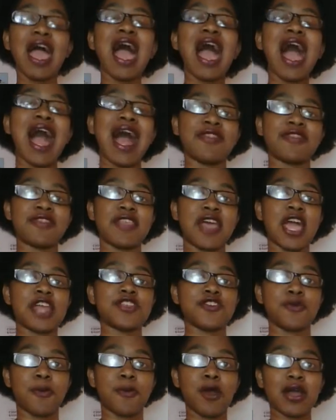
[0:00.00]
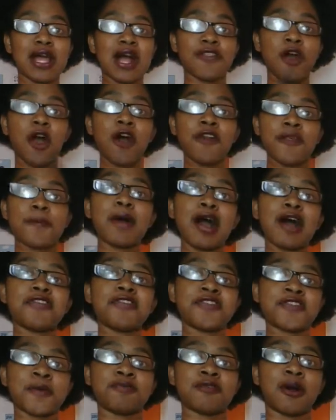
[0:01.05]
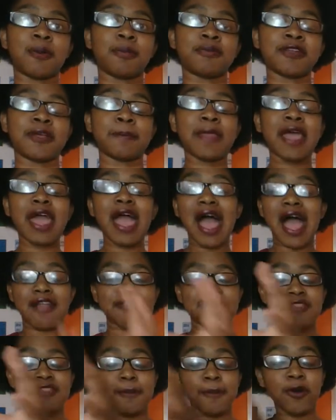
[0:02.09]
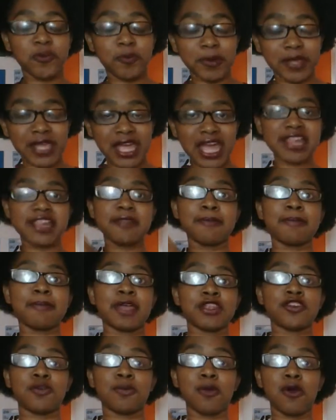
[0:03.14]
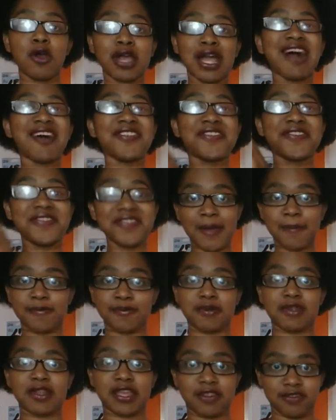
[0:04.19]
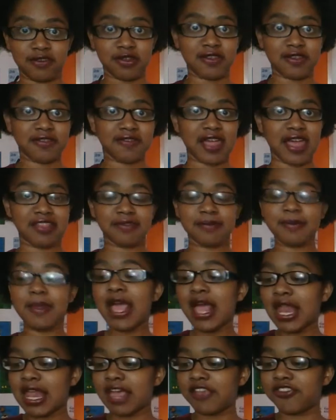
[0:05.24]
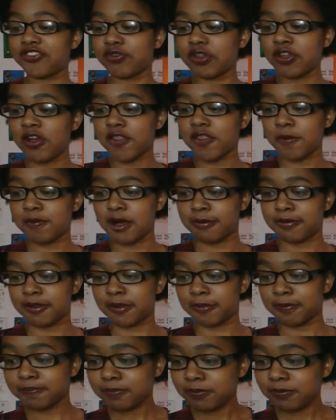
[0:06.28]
And then you work out the other parts of the problem, and the multiplication bit you work out separately. Do you understand? Let's do another problem.